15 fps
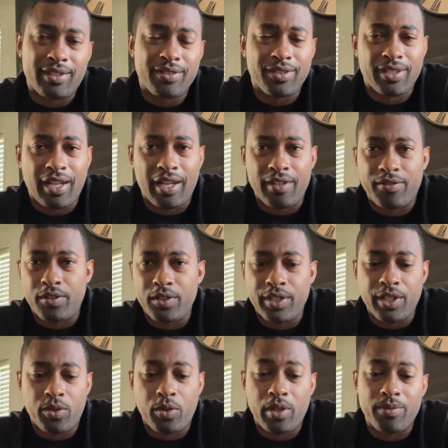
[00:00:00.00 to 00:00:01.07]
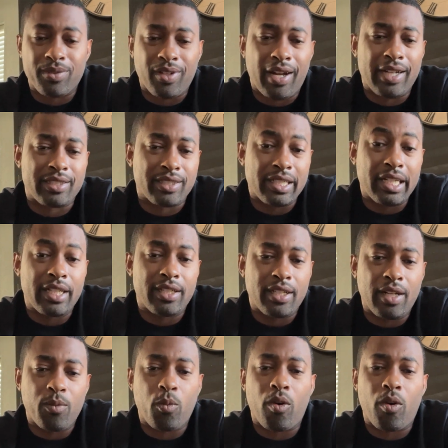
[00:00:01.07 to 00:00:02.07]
It was kind of fully equipped, so I actually ended up